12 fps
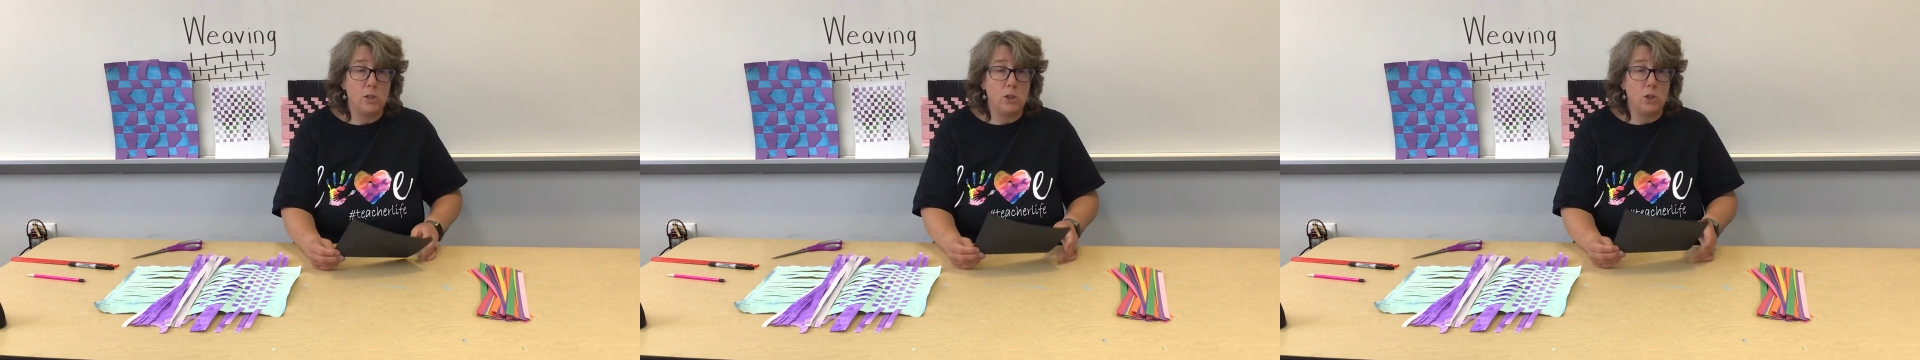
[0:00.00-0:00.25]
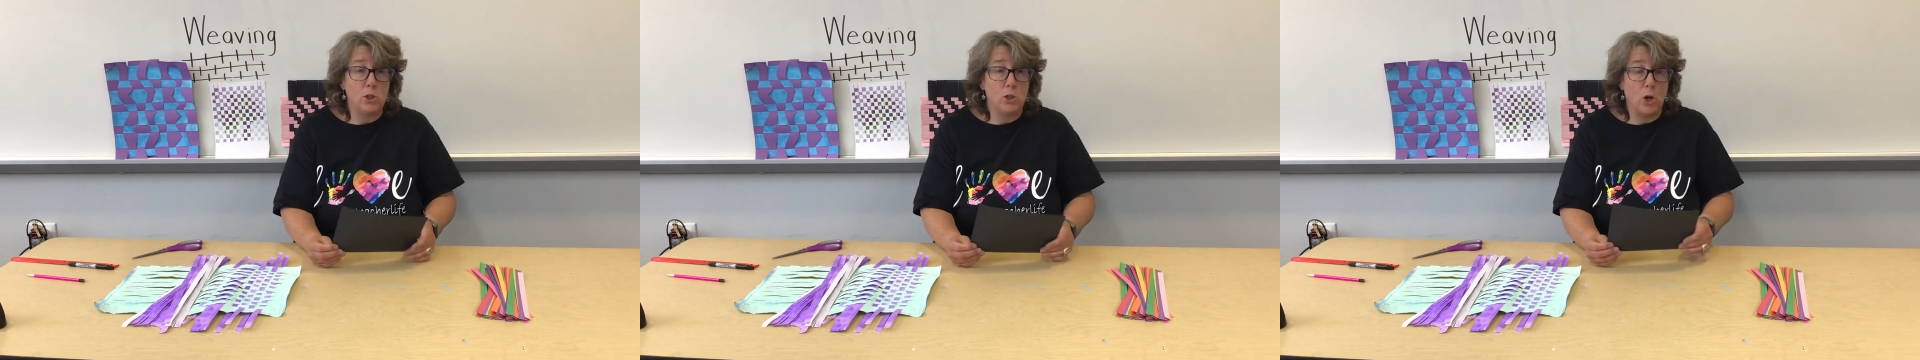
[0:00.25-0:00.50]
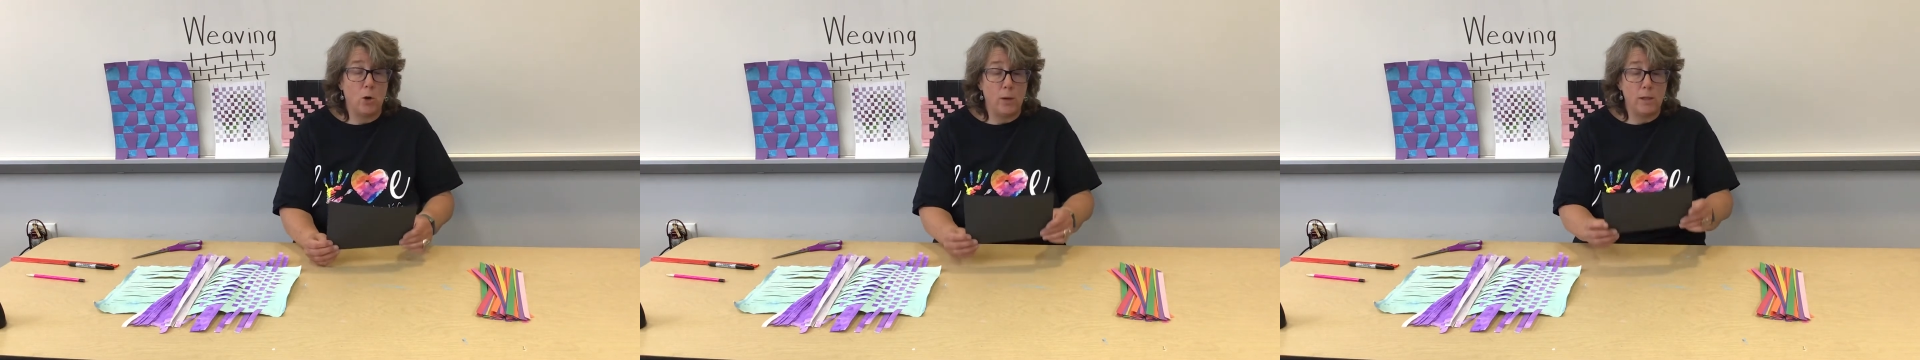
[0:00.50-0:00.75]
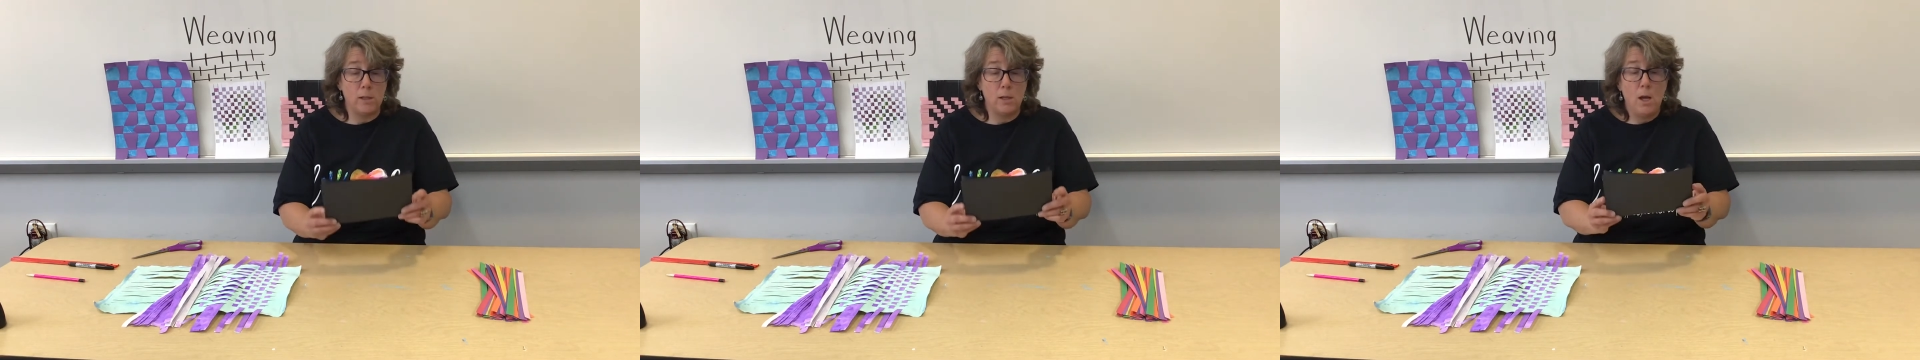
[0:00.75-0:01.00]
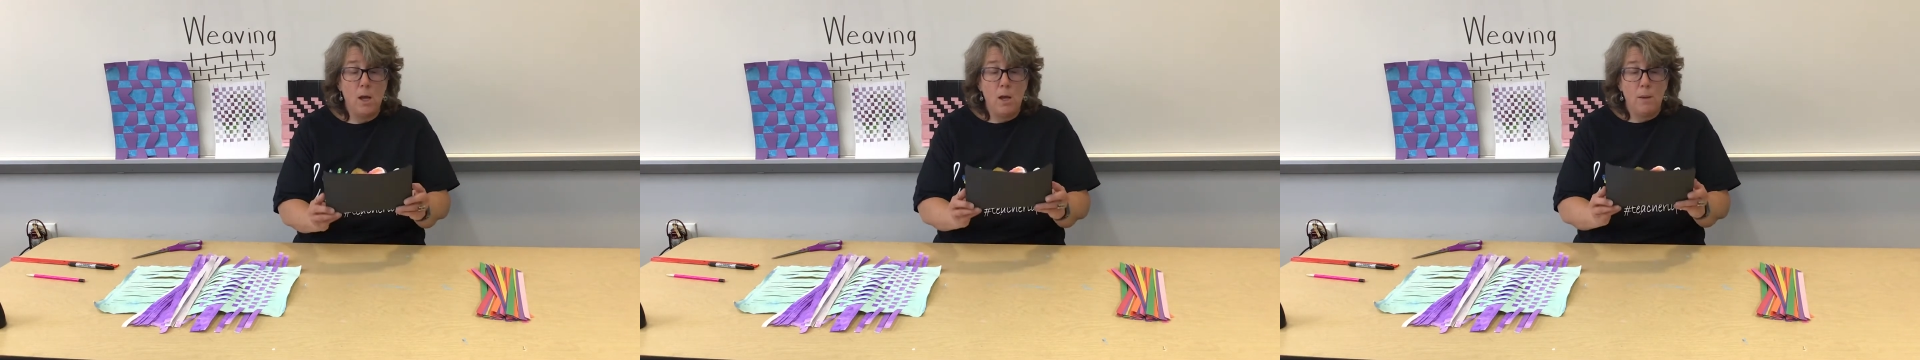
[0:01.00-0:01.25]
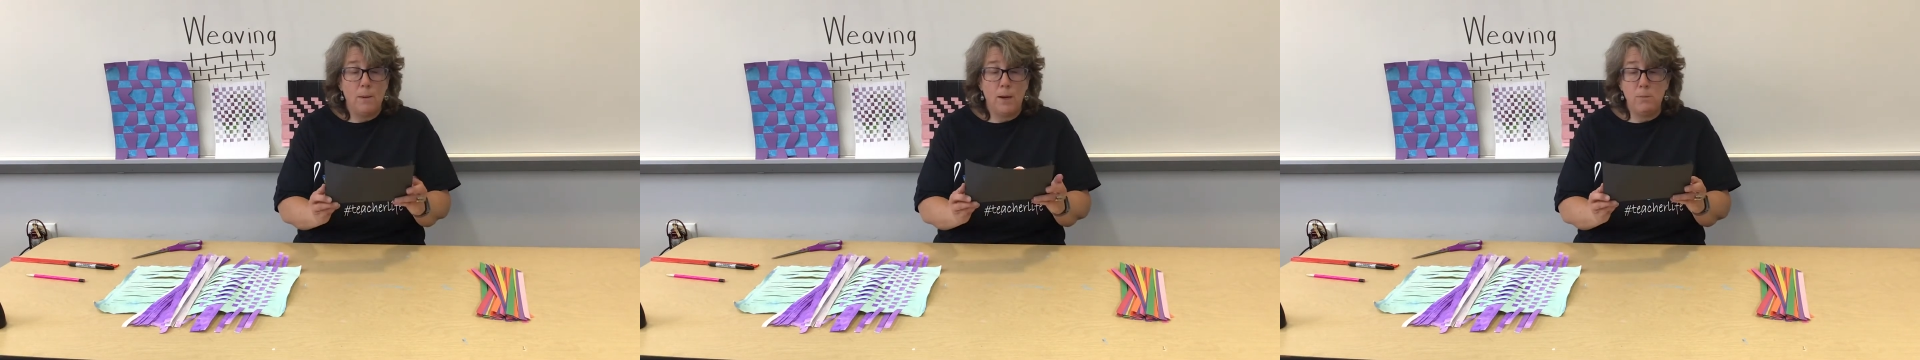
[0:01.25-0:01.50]
to show it.
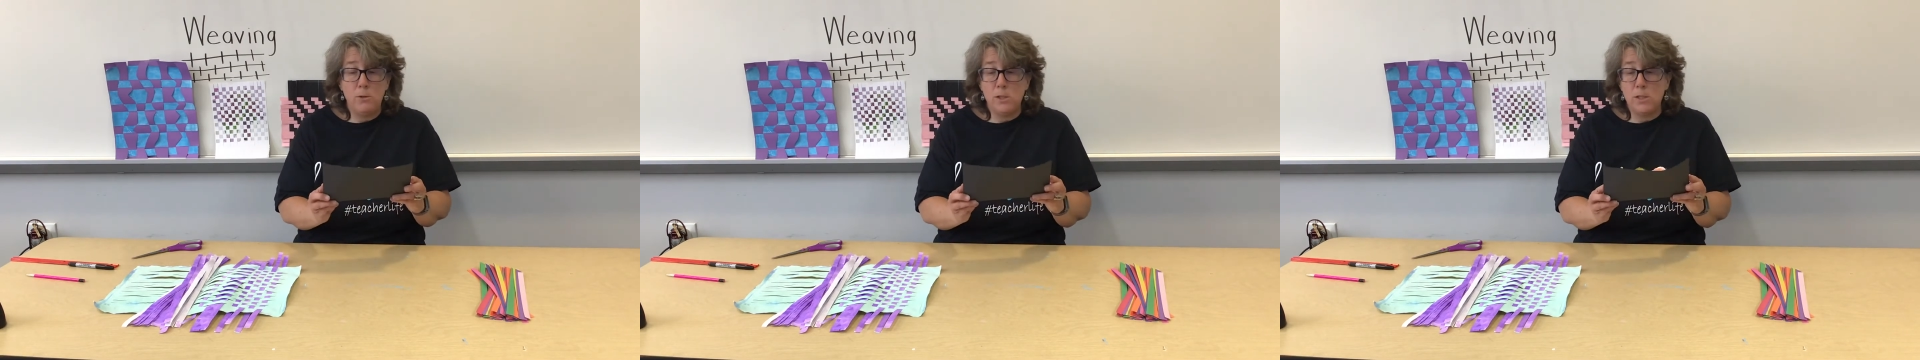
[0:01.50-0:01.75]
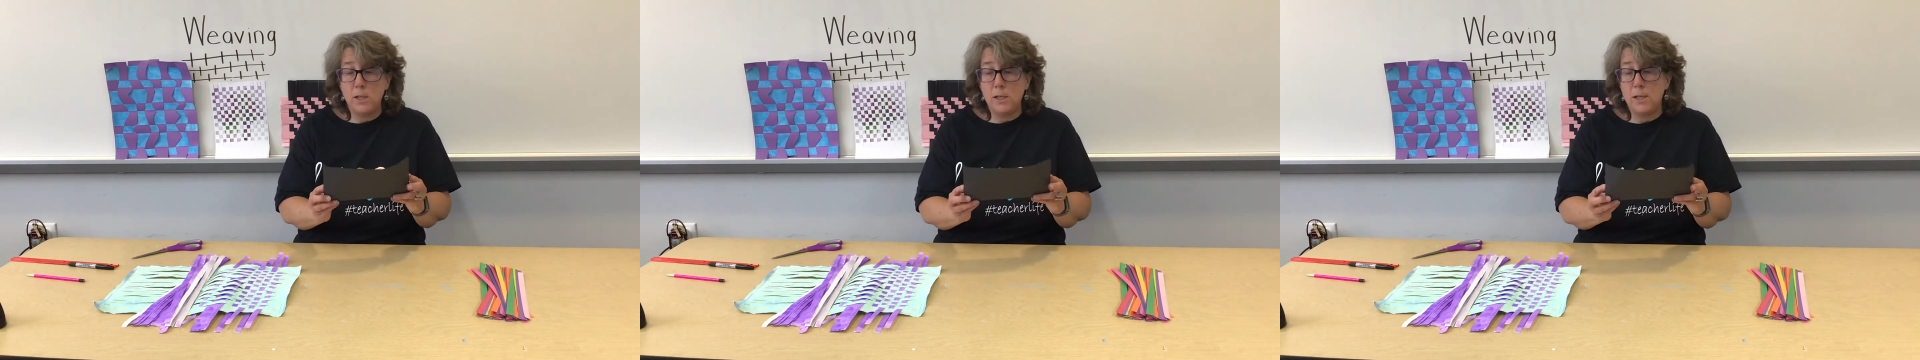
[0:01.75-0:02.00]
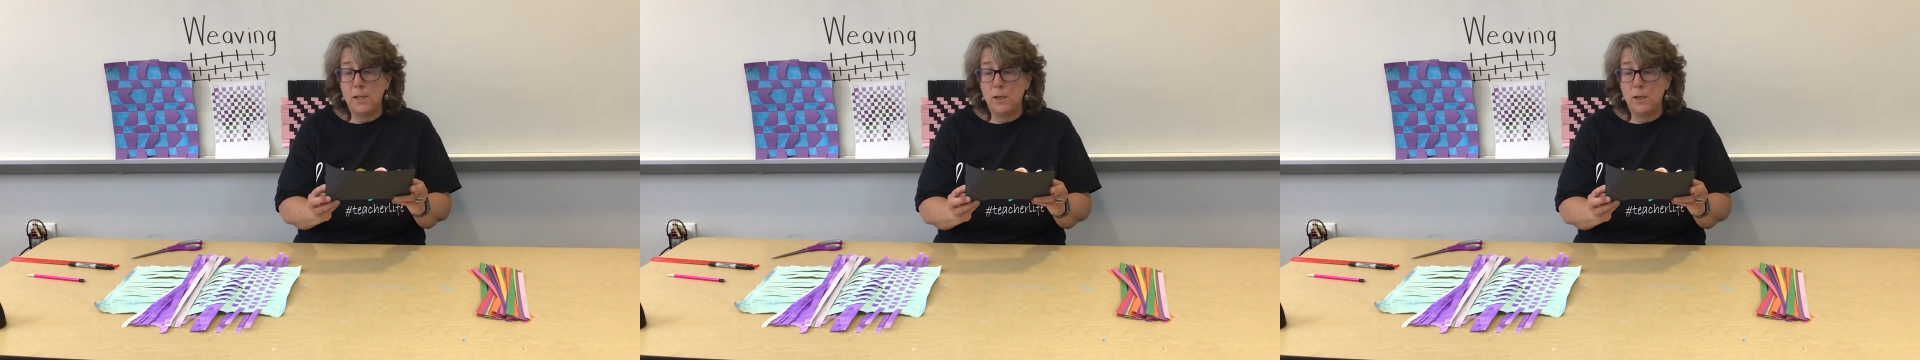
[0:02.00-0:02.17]
But I'm just going to take